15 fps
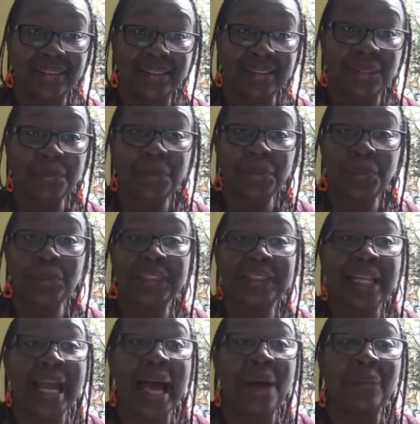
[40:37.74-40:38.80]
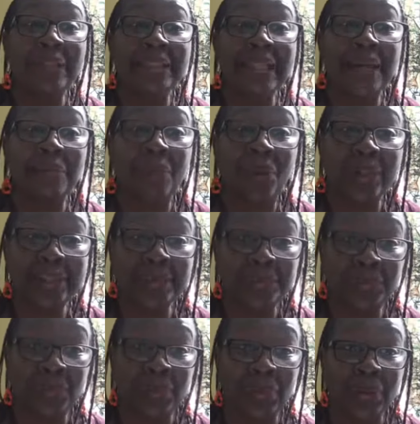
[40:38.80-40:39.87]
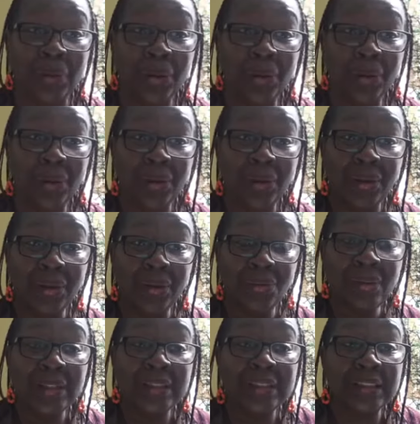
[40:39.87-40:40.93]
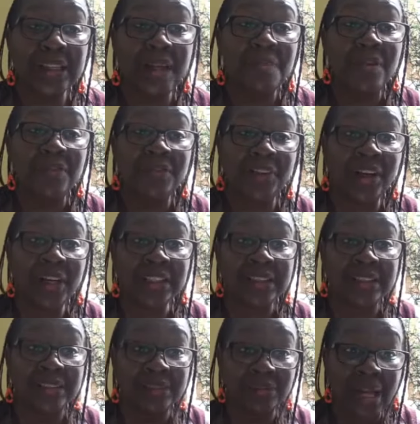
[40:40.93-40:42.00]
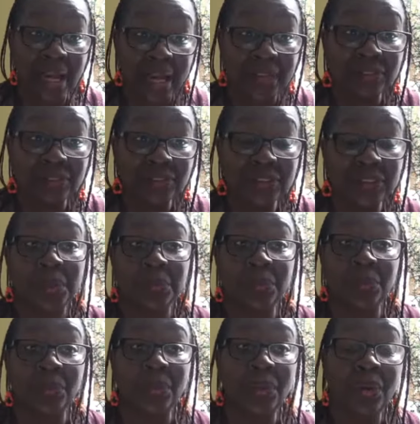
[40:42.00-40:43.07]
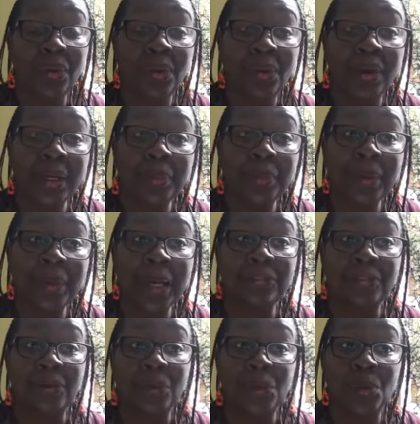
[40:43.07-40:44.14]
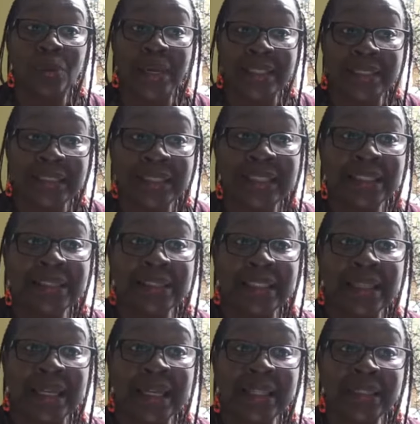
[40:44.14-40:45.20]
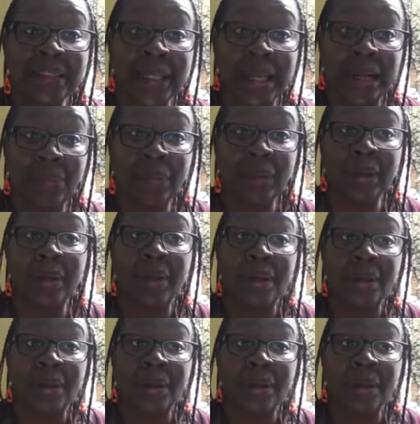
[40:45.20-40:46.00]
Some people would say, How is that possible? Well, some of us, and I have some people on the platform who are DSA, that is our